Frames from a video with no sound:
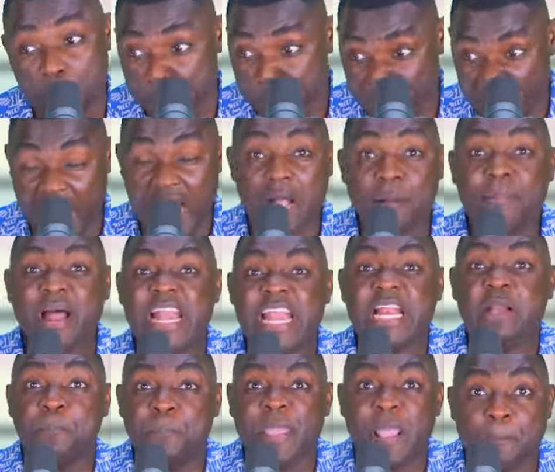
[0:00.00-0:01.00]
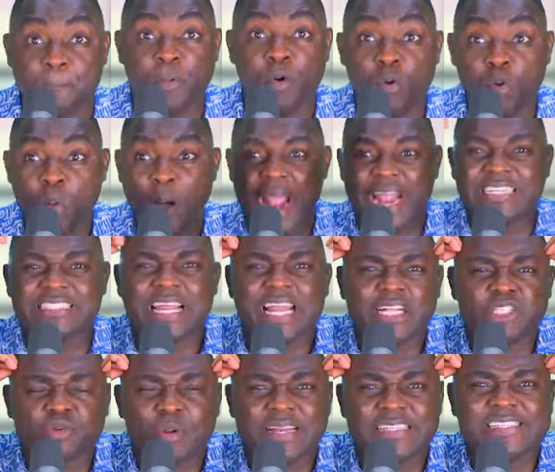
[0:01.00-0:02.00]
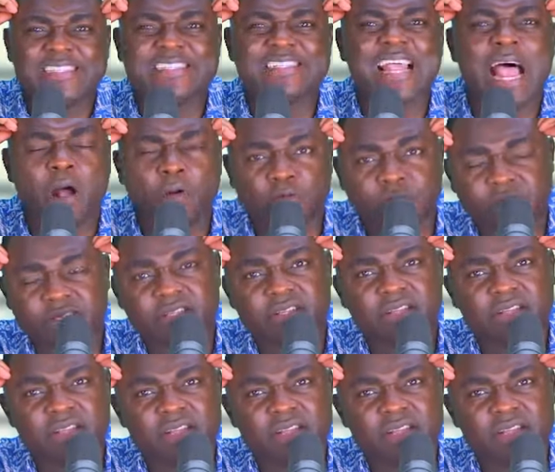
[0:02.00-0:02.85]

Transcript: Mahama need people who are intellectually sound